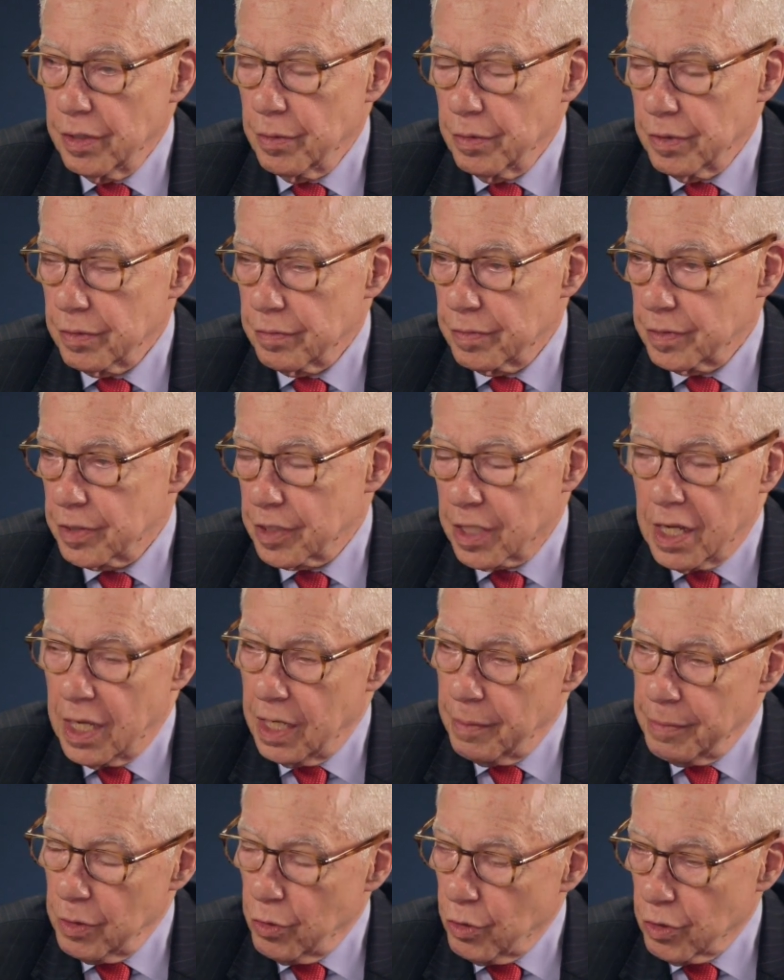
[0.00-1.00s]
there were a
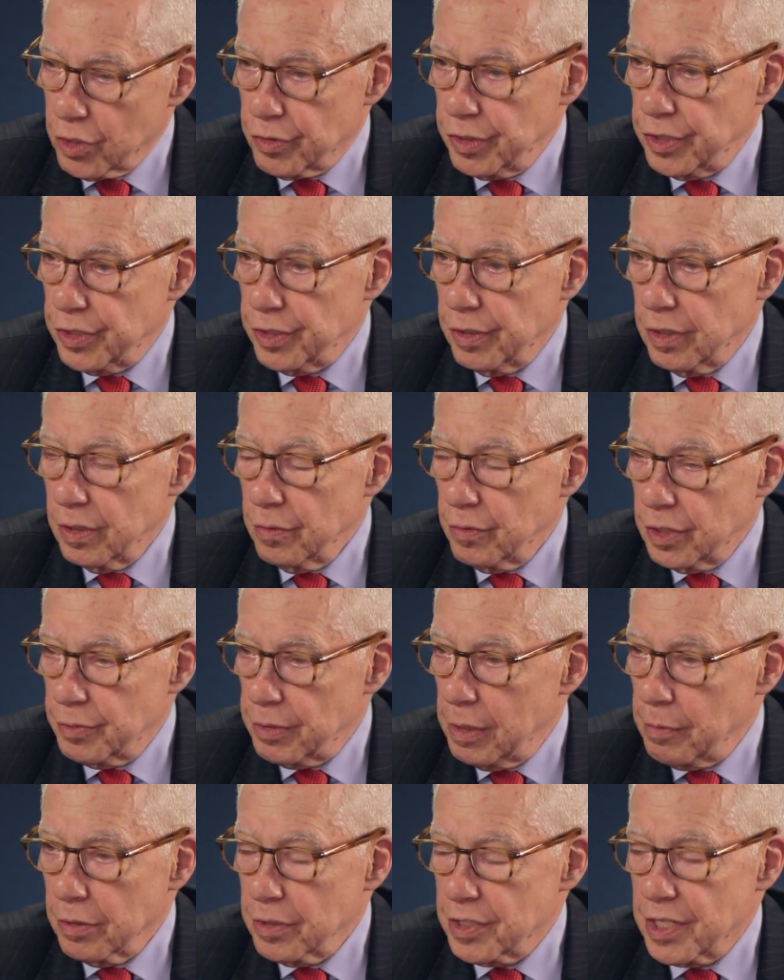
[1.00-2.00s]
column in the Wall Street Journal in which
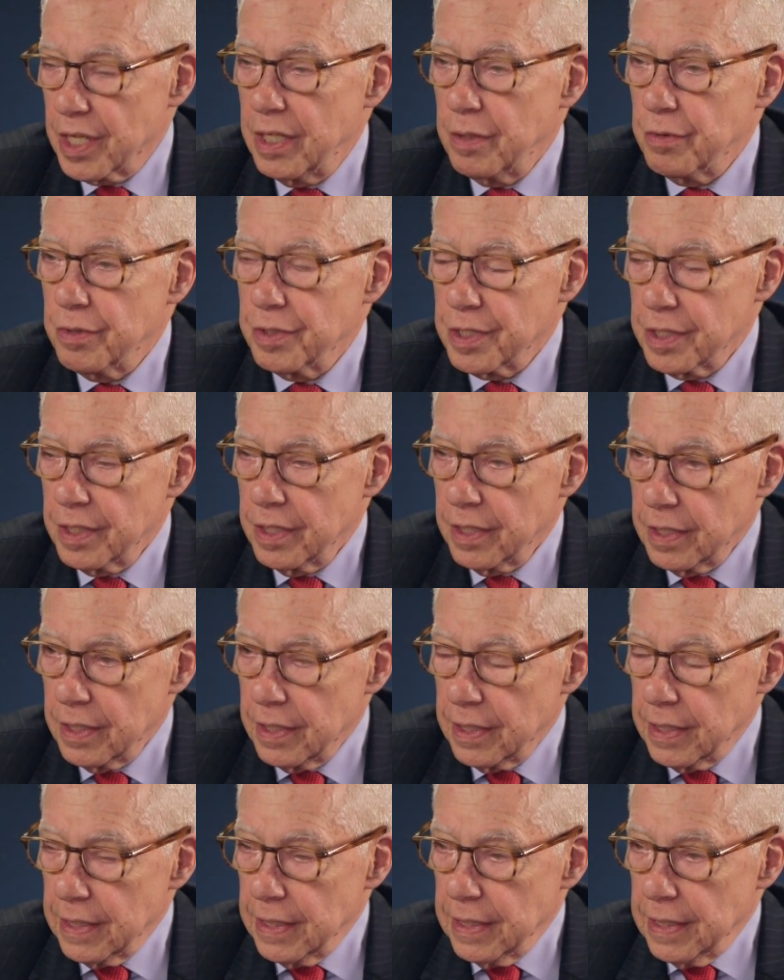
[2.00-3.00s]
people said he was
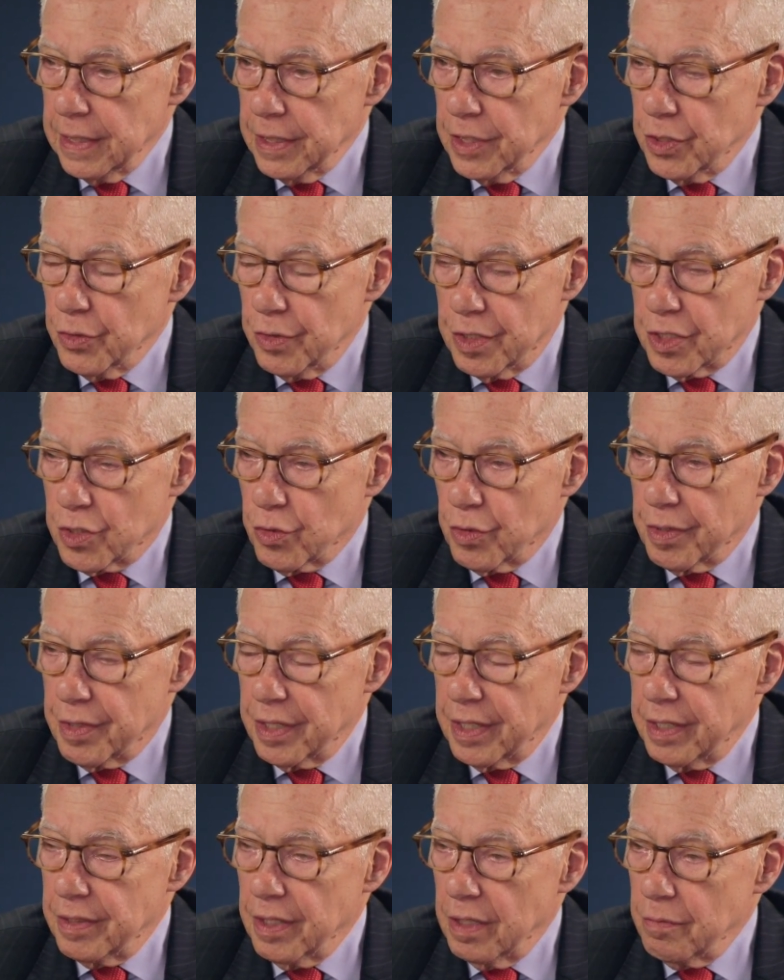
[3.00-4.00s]
doing the sort of
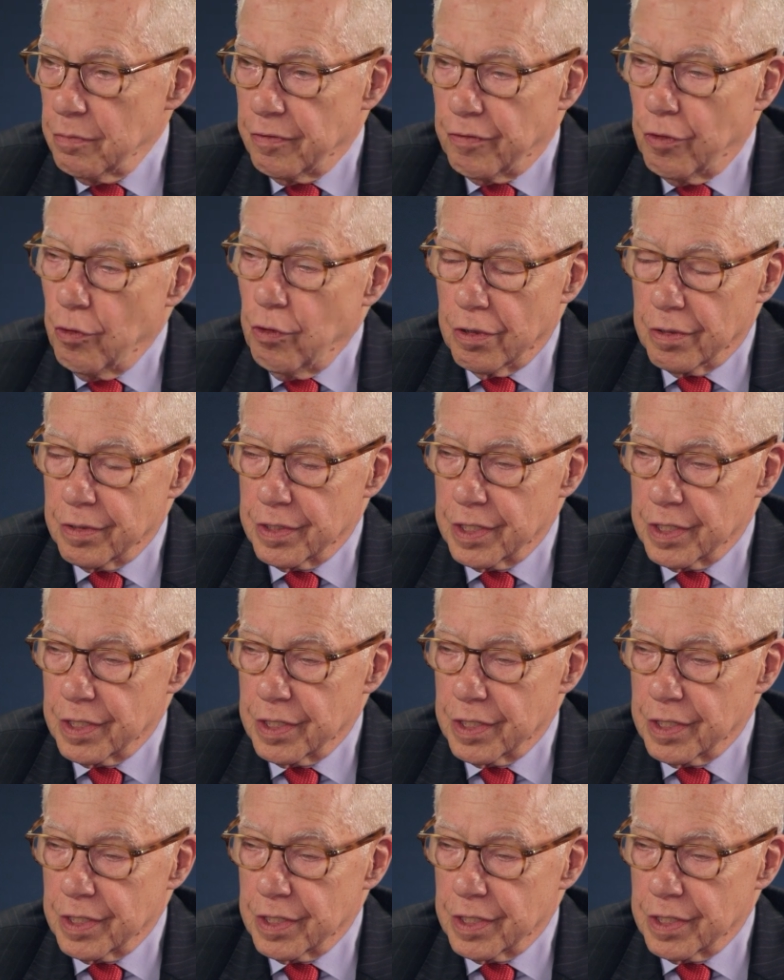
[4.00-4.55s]
thing he'd done before.